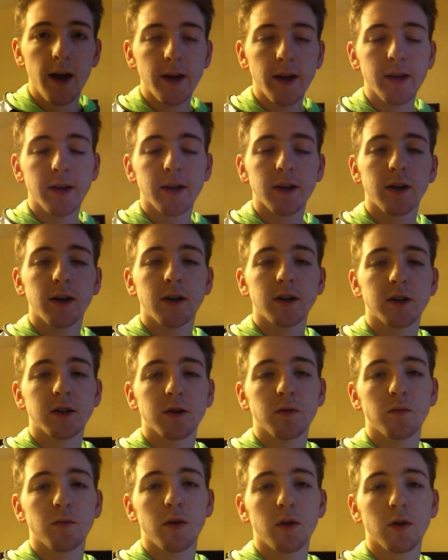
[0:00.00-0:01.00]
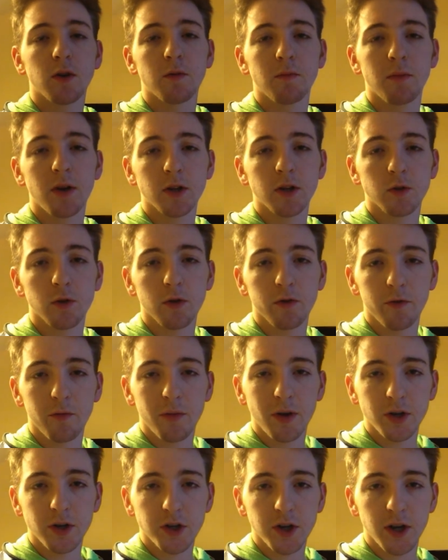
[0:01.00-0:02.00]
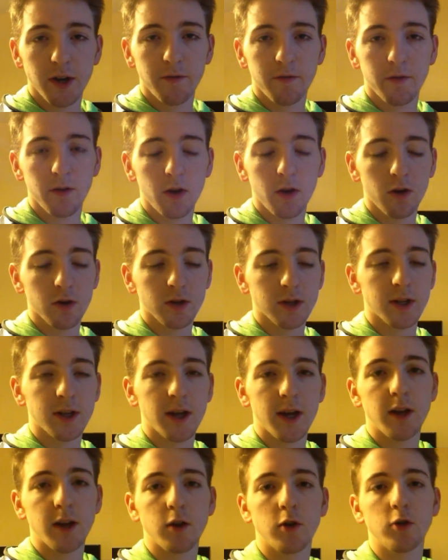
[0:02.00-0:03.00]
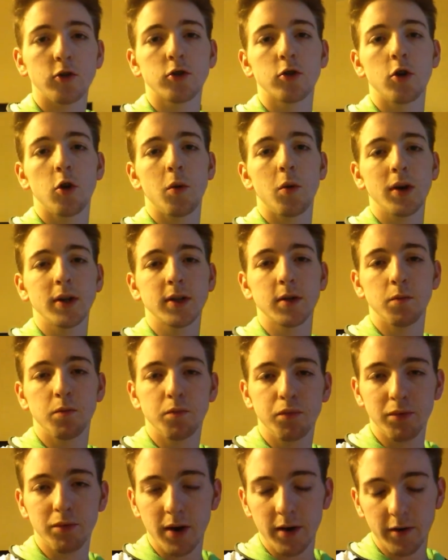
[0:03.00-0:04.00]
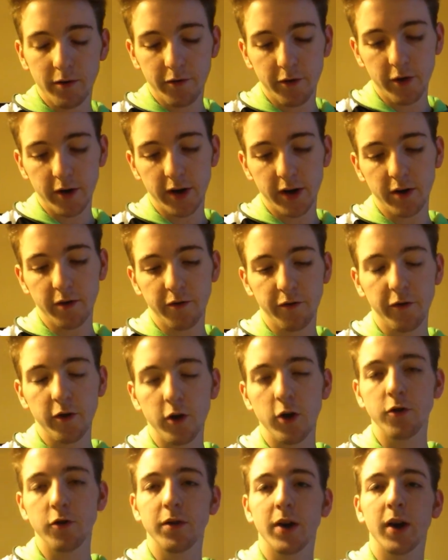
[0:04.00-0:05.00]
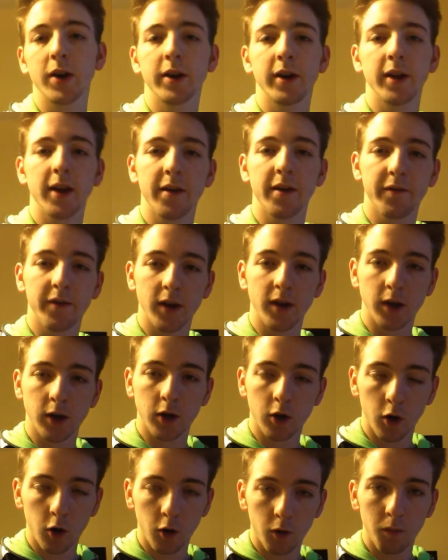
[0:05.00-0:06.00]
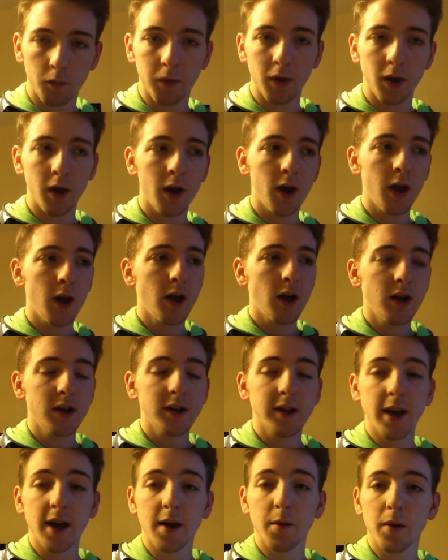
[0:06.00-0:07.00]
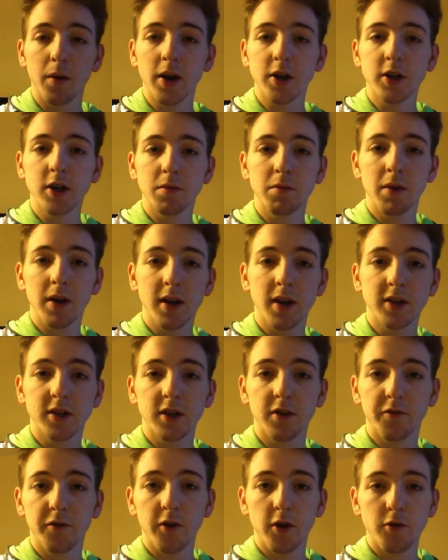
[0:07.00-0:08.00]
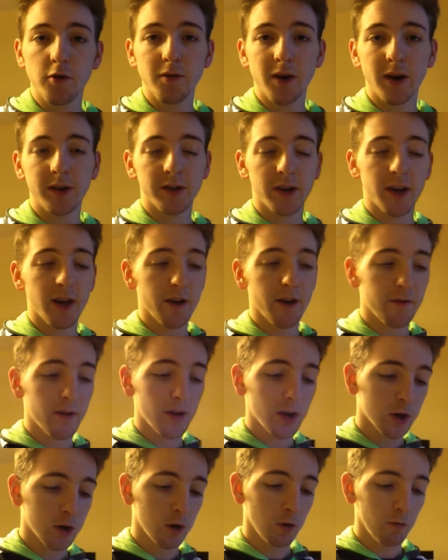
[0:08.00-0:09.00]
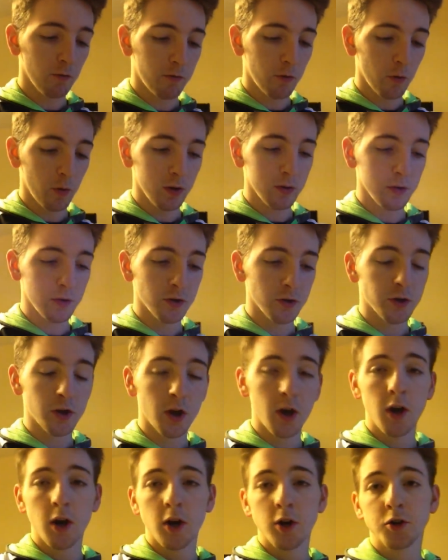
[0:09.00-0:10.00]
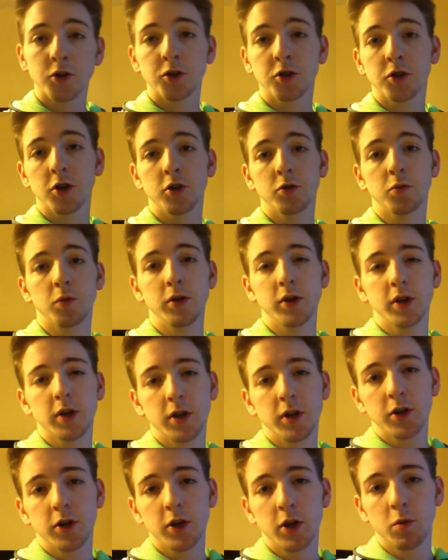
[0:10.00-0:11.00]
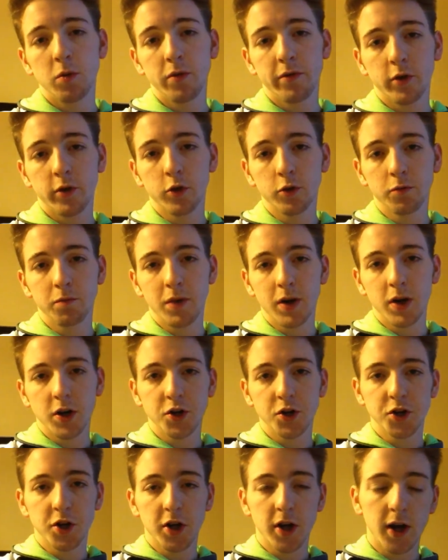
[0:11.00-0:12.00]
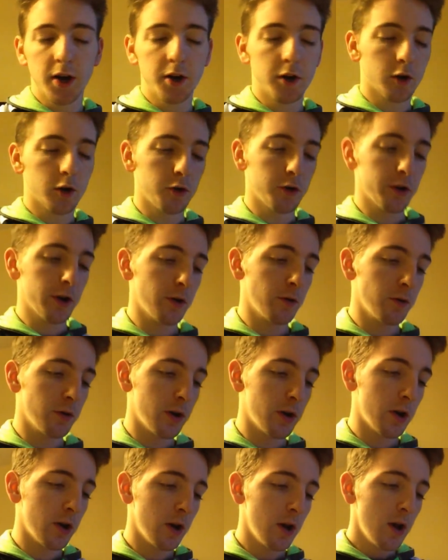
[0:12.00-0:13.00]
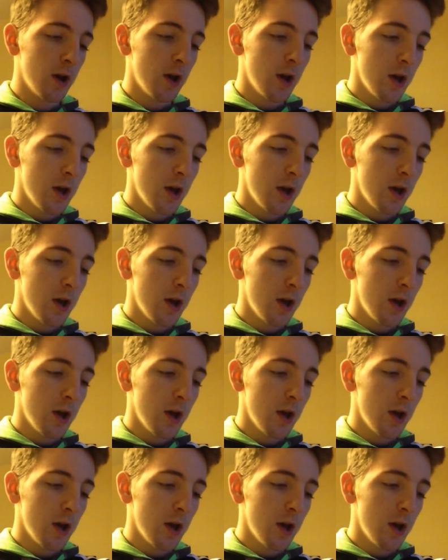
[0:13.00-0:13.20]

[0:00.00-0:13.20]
Hey guys, and welcome back to another Match Day vlog. Today, not so away to Brentford in the third round of the FA Cup. Yeah, we actually made it to the third round of the FA Cup for once. Just shows what you can do with a good manager and a good owner.